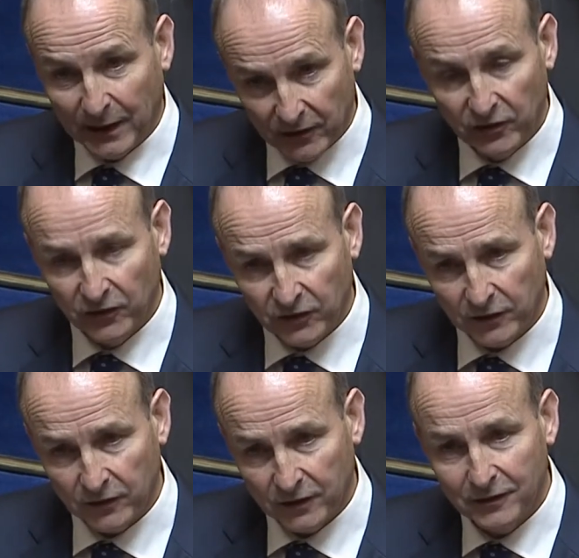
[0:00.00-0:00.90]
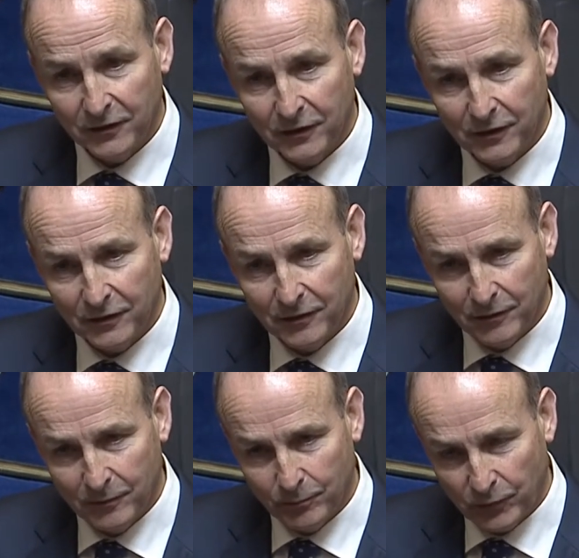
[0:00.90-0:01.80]
consistent
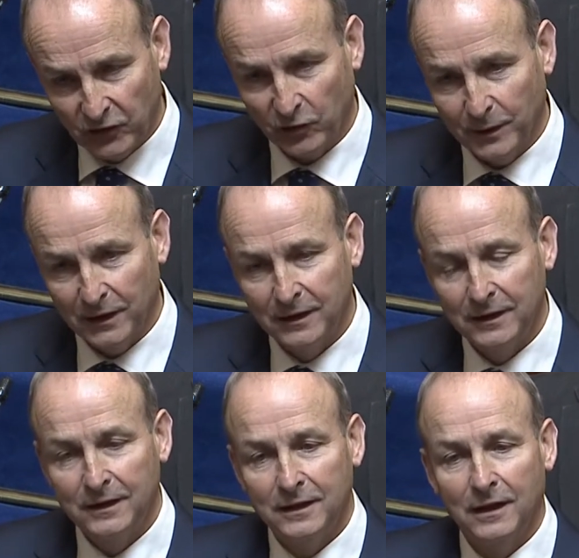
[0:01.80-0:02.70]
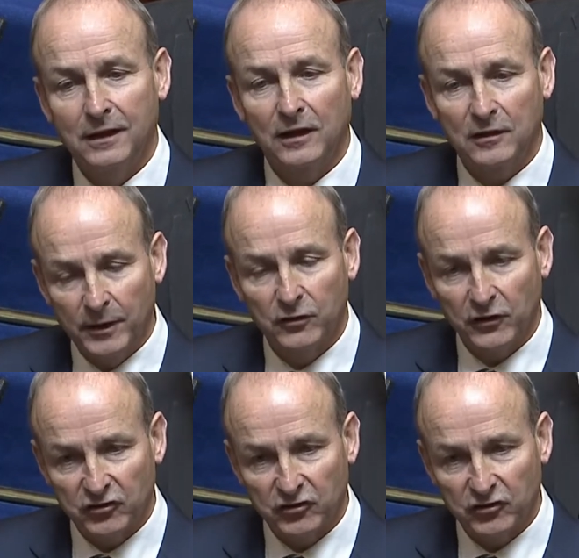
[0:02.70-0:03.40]
principle that the Minister of